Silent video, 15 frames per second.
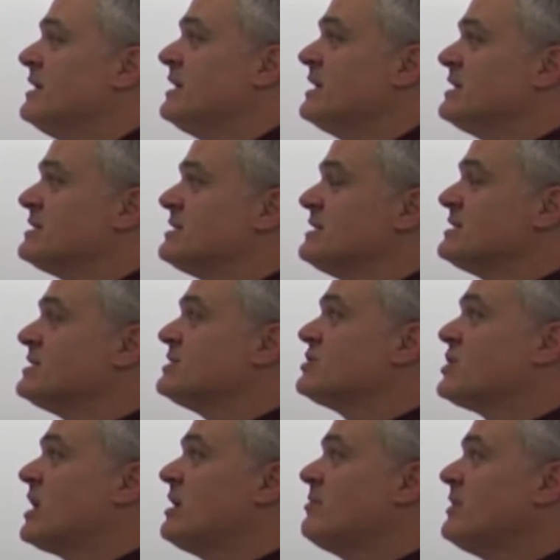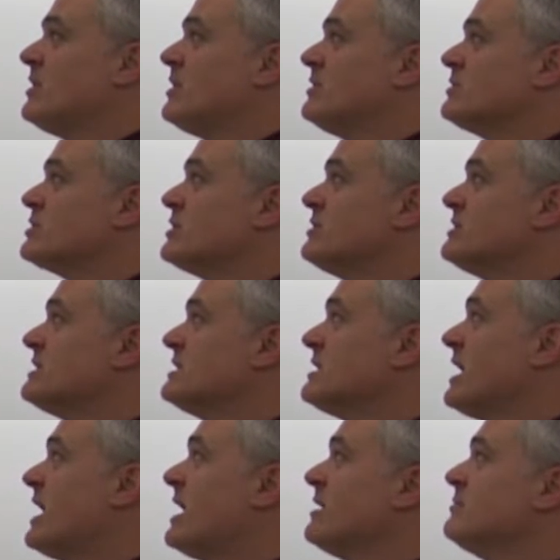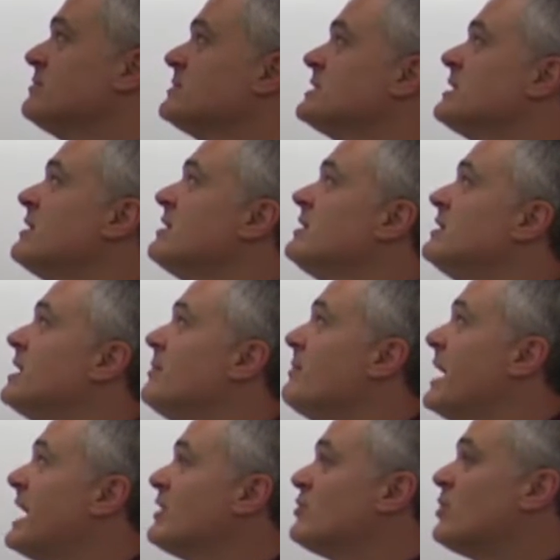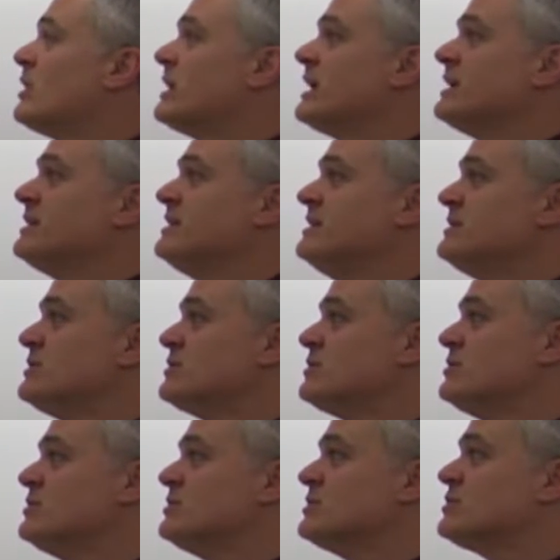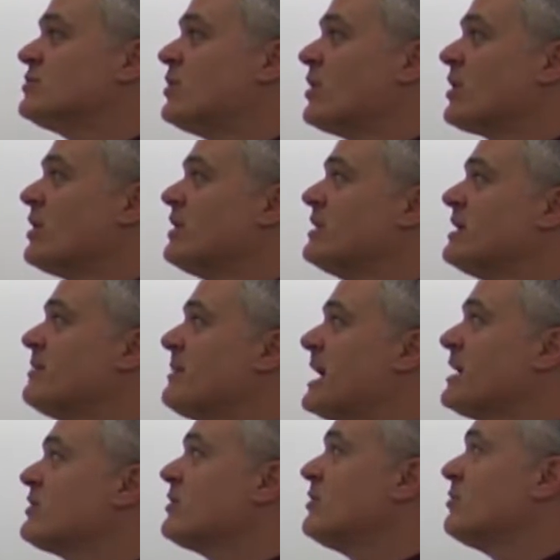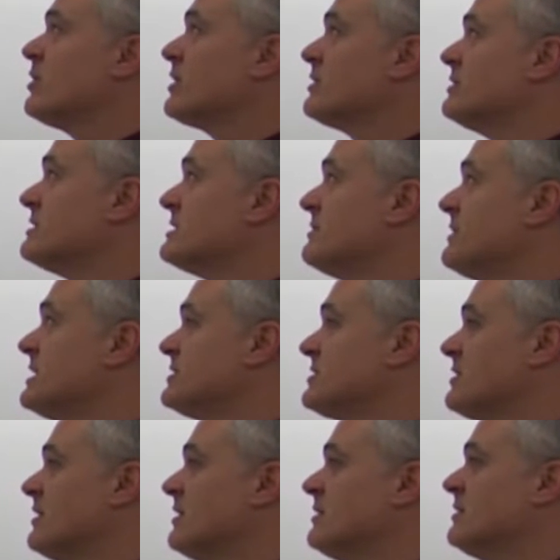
It says the chart below shows the times that Math 119 students work on their math homework this semester.